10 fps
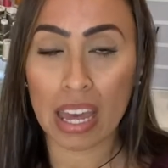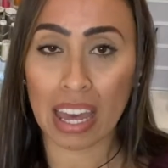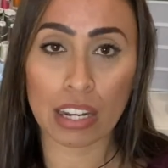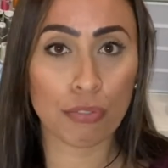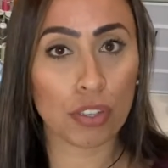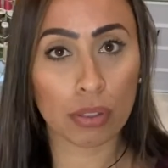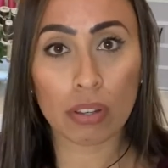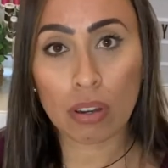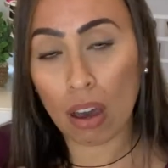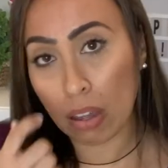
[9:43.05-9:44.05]
and if you
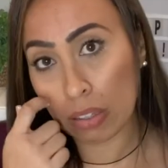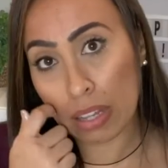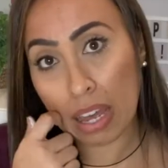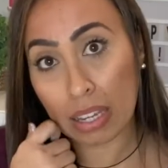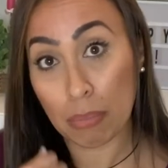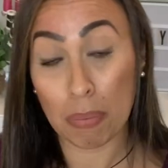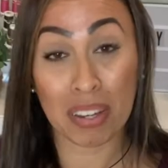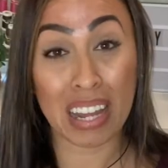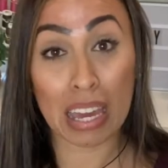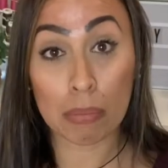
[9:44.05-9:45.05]
look online, maybe on
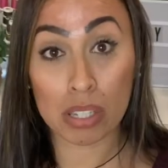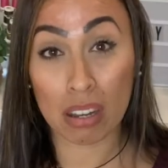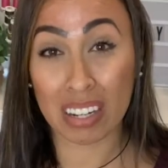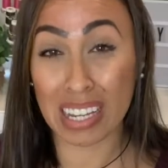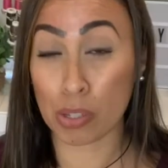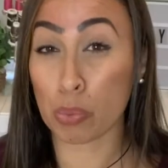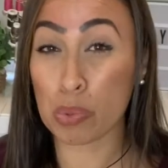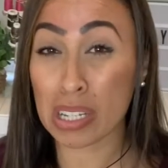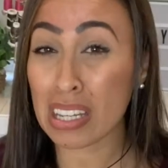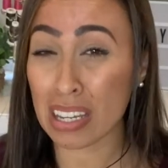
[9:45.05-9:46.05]
Amazon, it's
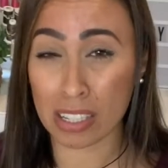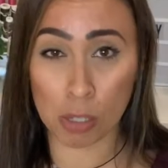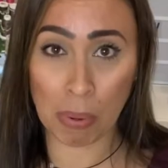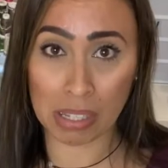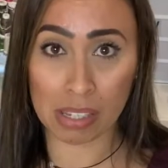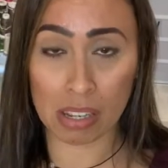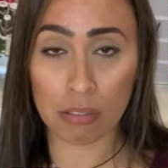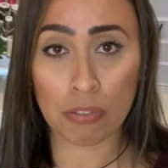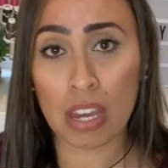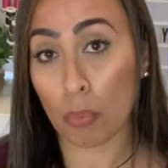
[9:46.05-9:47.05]
really expensive.
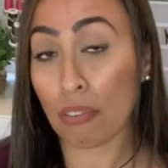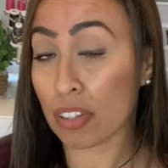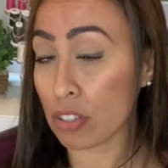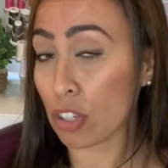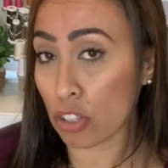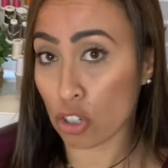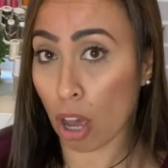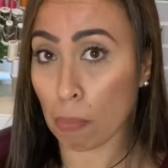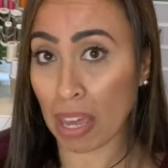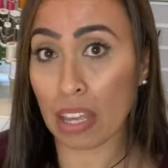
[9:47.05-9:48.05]
Waverly is a good chalk
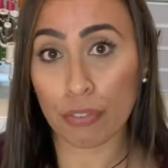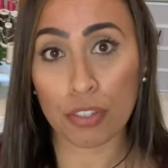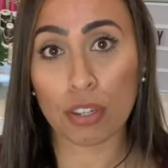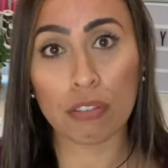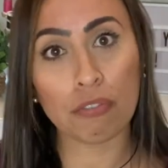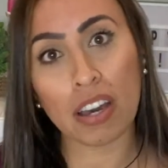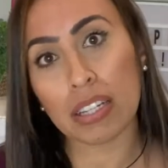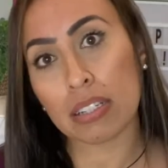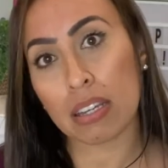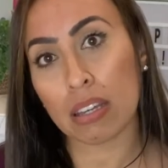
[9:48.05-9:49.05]
paint if you can
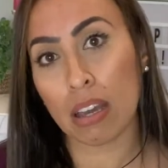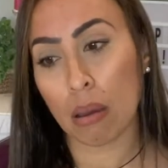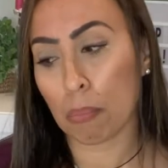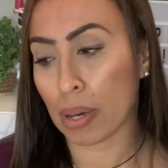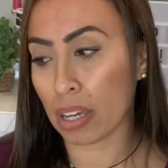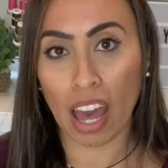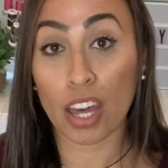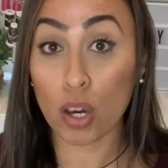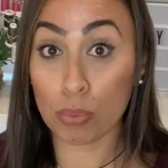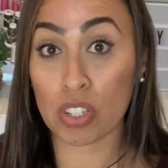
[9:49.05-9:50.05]
find it, but I
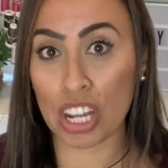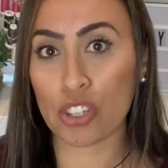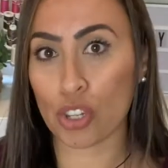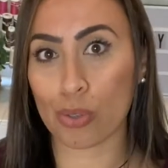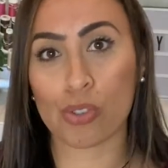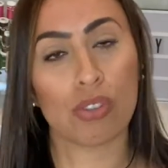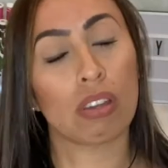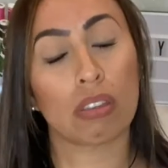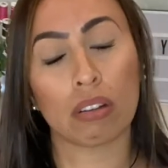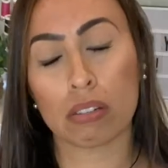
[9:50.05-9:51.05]
hope today shows you that
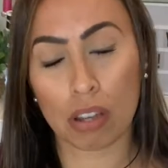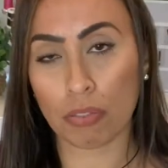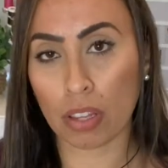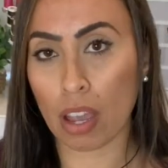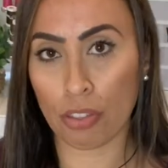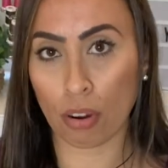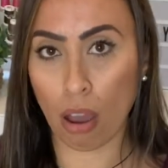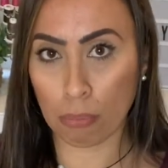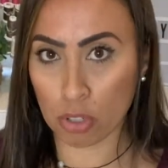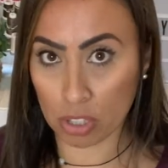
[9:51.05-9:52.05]
there are definitely other
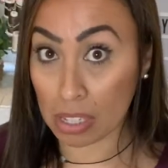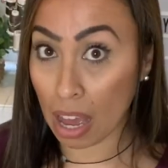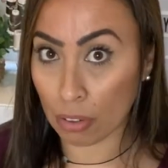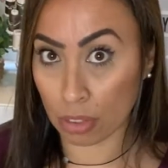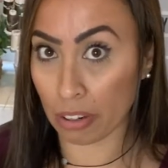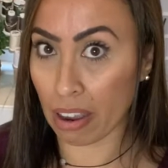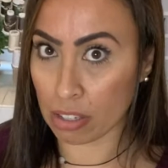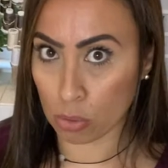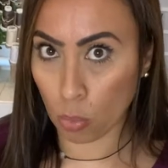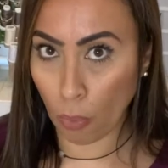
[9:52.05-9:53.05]
options out there as
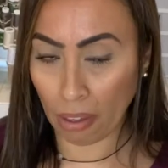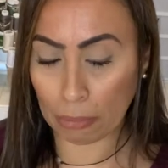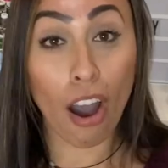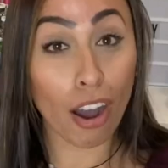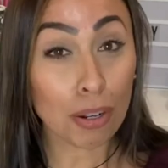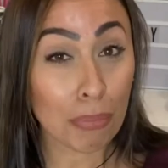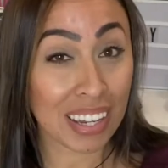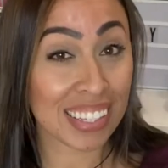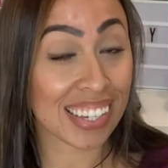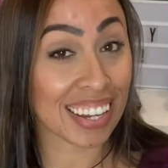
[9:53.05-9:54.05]
well. Art
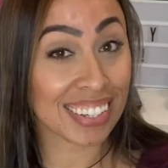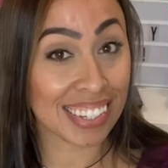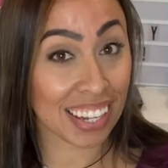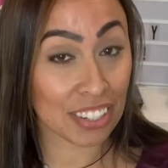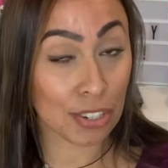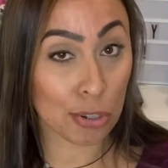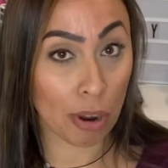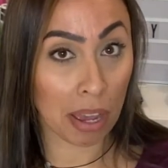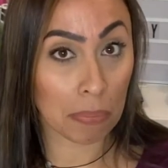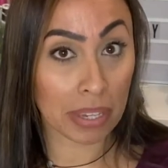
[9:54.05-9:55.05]
Minds I decided to
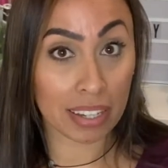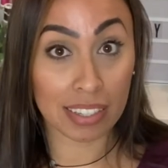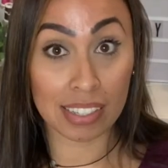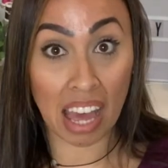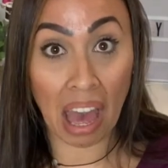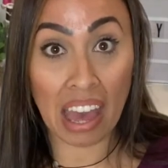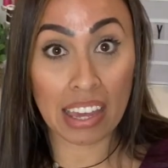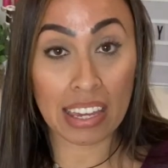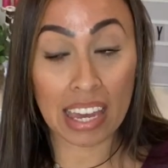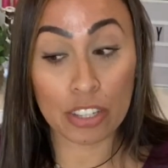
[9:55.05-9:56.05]
try because
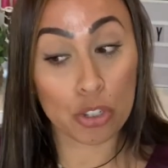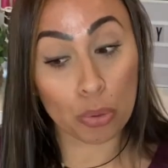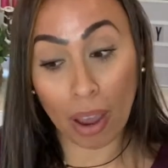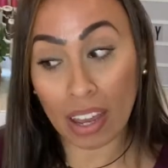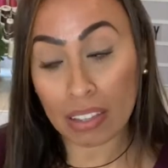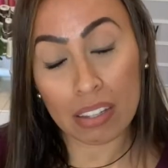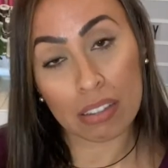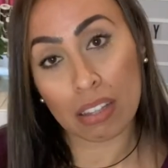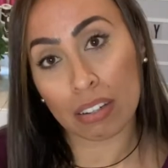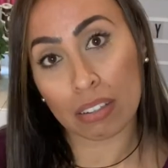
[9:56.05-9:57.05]
I had tried
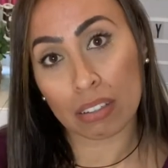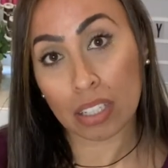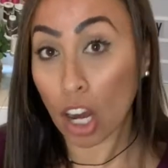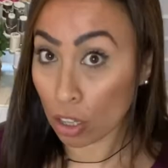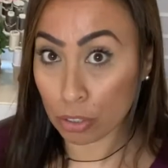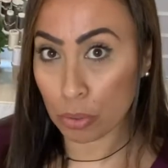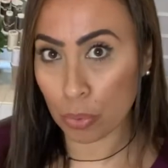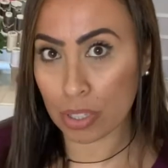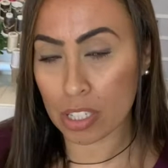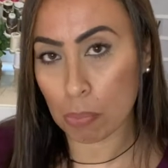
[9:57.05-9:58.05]
their colored
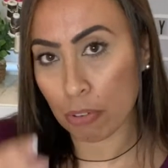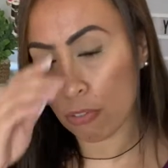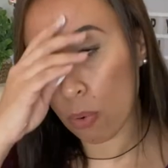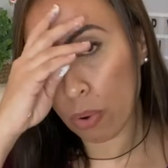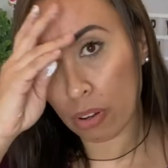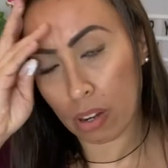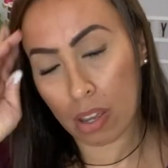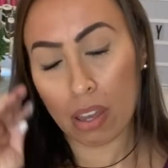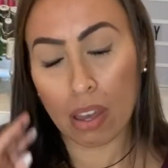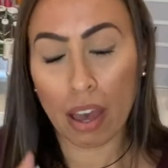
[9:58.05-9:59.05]
ones before,
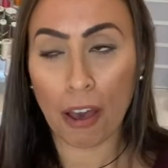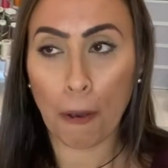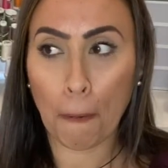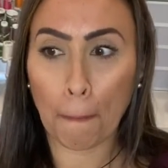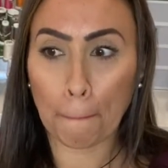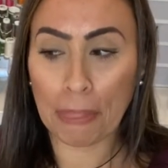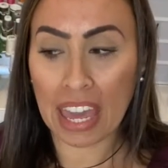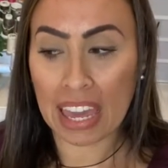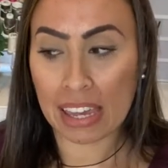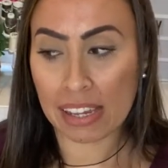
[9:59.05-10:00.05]

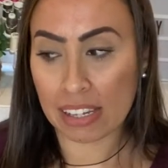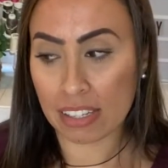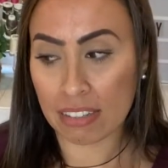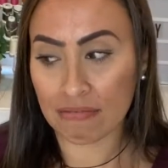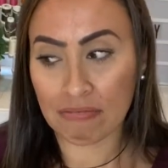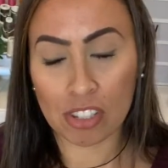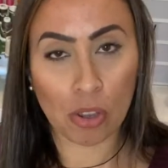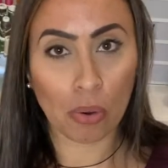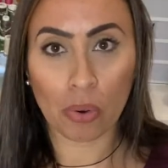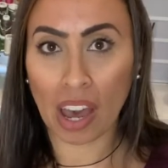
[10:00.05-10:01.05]
And
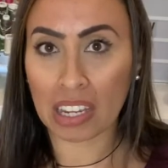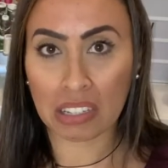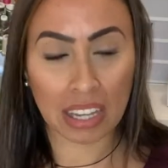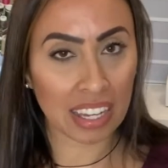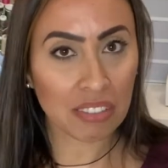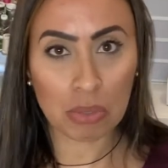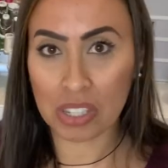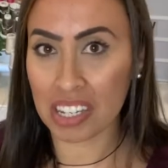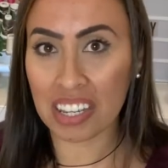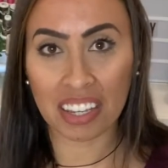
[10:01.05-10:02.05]
so I kind of was
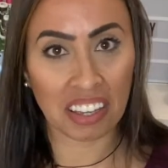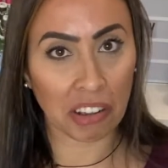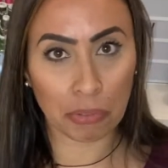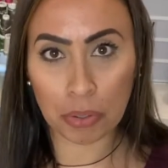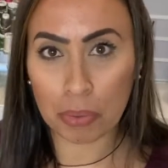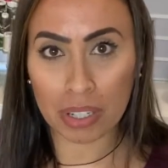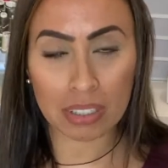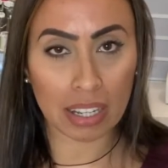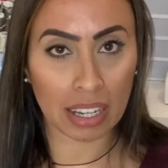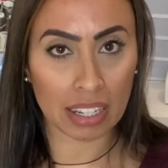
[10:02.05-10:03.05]
seeing it everywhere. Like I